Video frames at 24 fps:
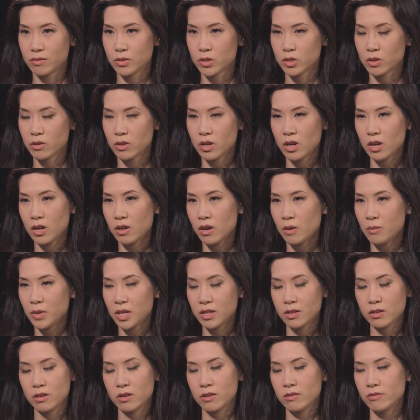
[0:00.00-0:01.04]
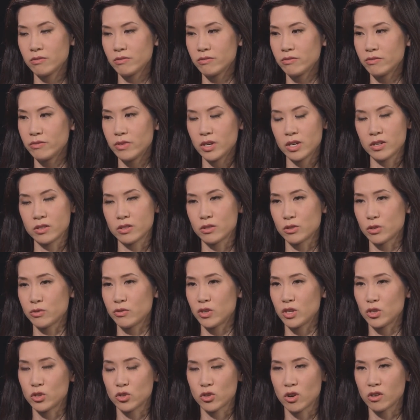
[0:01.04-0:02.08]
So there's a
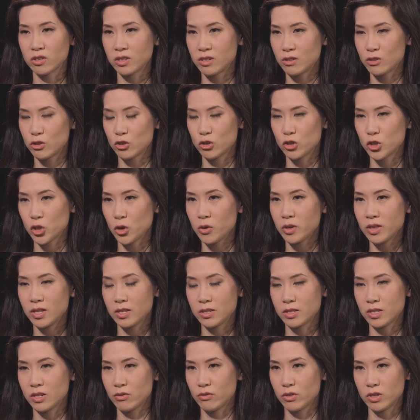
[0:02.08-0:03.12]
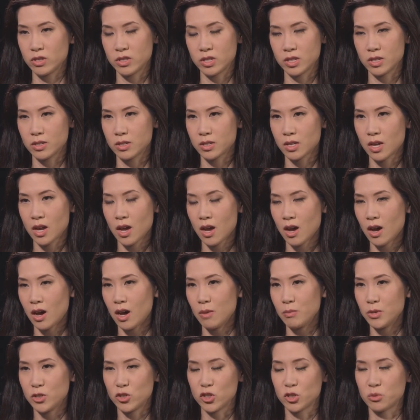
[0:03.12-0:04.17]
very strong literature showing these differences.
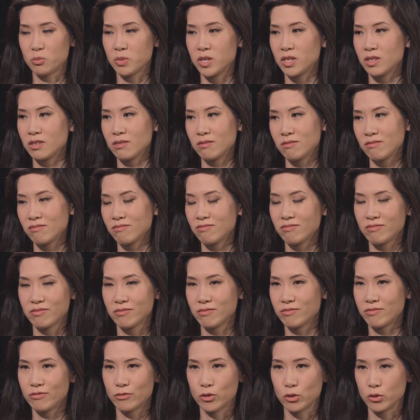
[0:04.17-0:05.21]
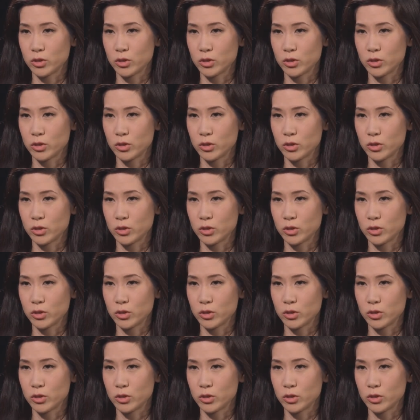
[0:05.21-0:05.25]
It's just been, for